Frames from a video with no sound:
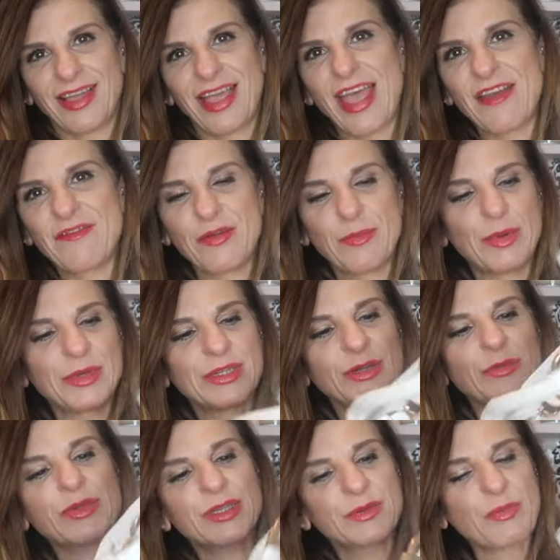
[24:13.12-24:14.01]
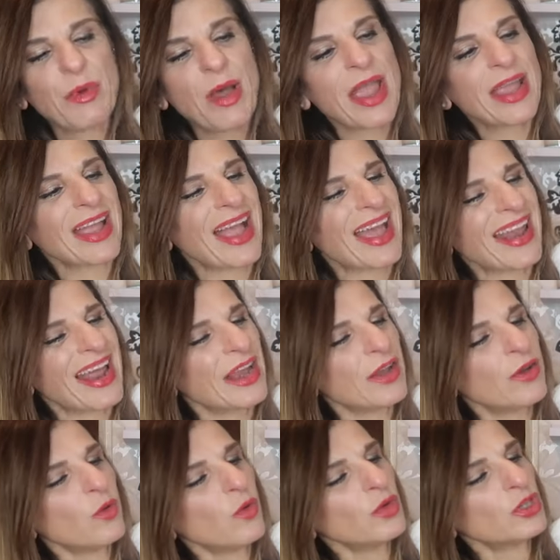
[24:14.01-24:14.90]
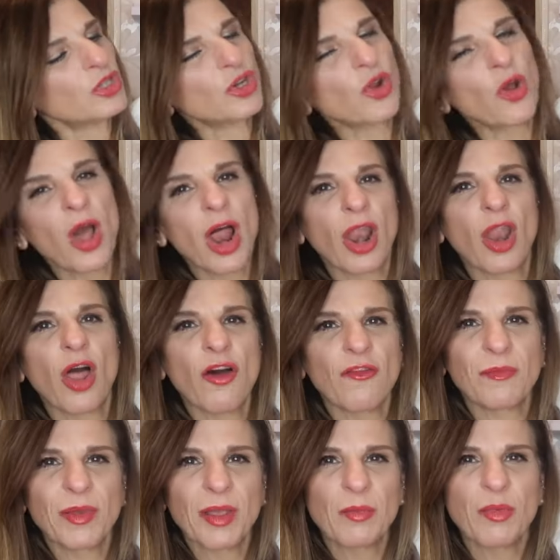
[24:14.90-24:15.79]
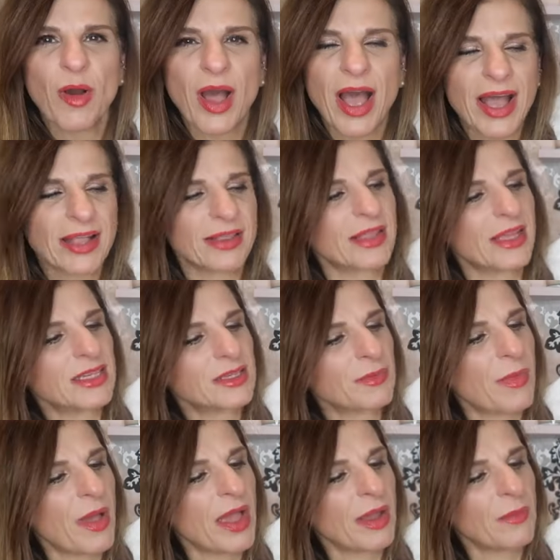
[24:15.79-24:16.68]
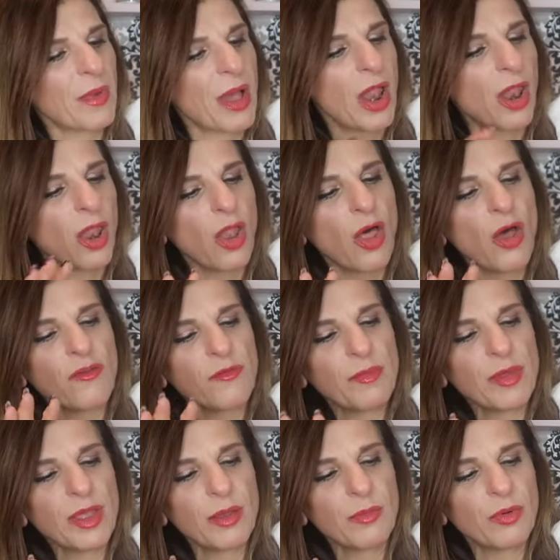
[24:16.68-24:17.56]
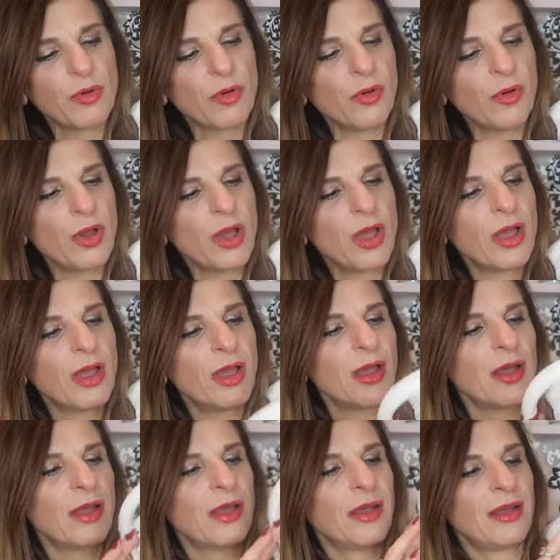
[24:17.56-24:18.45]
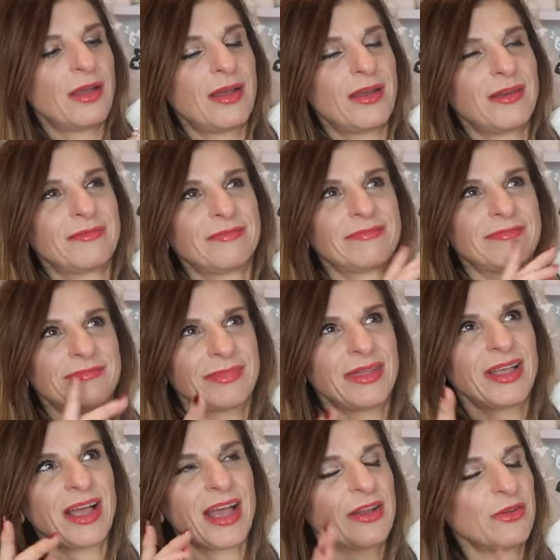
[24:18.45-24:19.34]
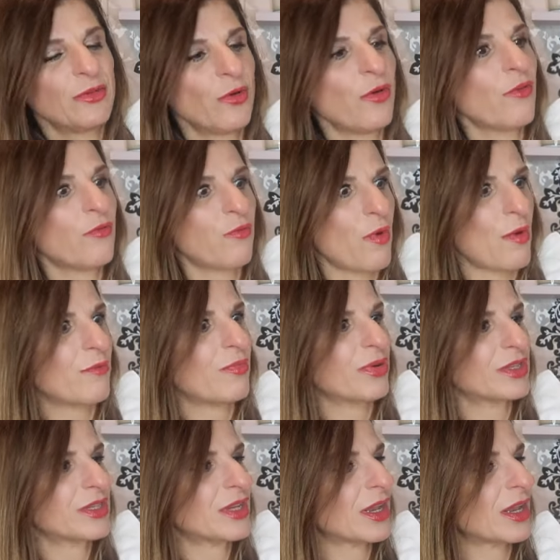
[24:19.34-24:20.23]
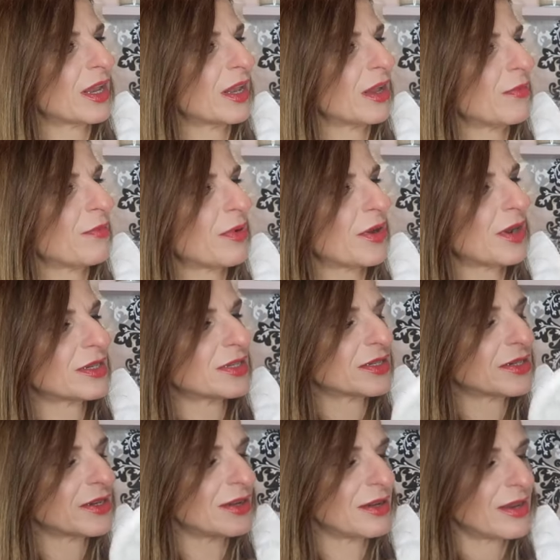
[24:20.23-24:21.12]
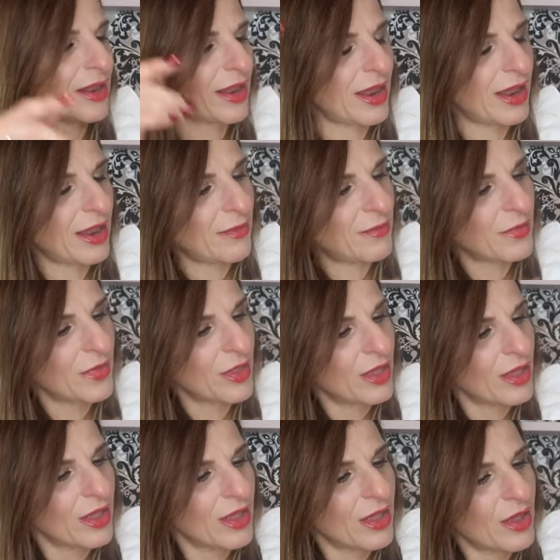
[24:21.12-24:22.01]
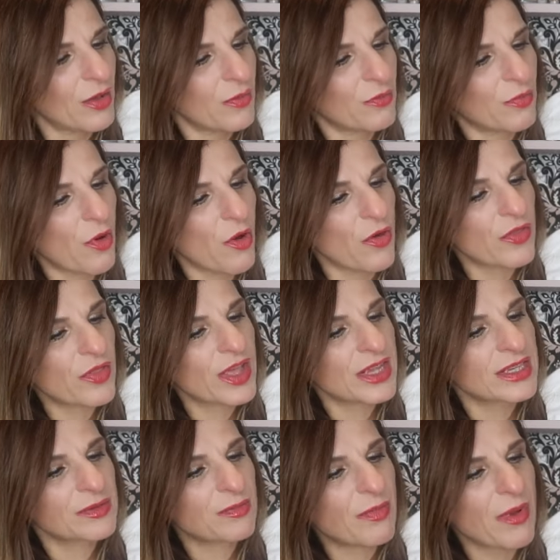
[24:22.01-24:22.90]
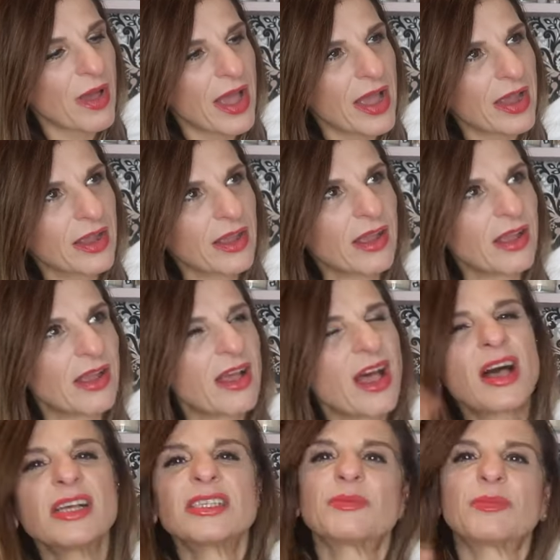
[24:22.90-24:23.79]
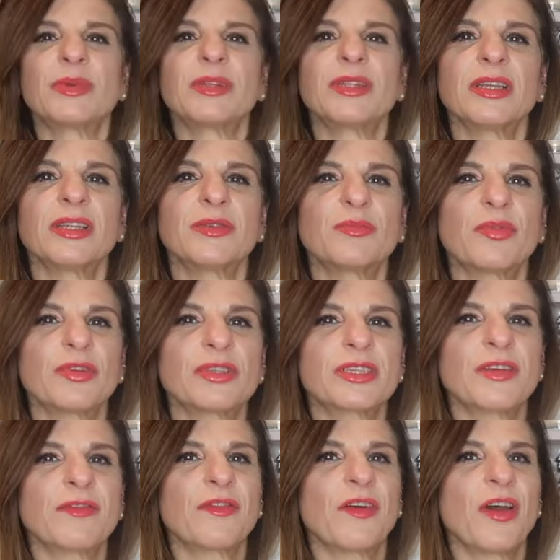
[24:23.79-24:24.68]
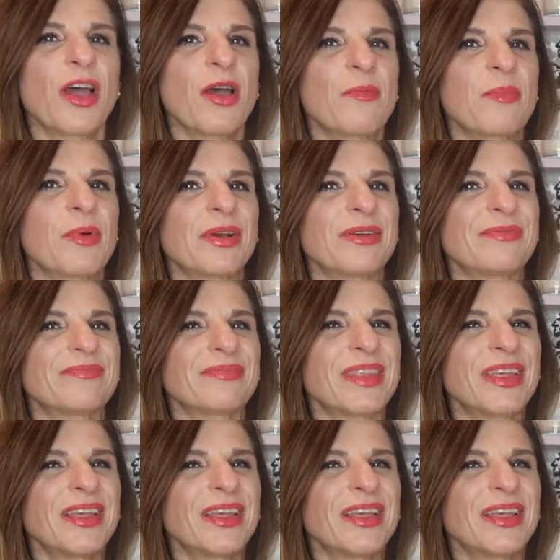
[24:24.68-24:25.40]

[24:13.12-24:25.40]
everybody was buying, and I know a lot of people had this bag, but a lot of people, I know of one particular person, bought this bag. Her husband had bought it for her, but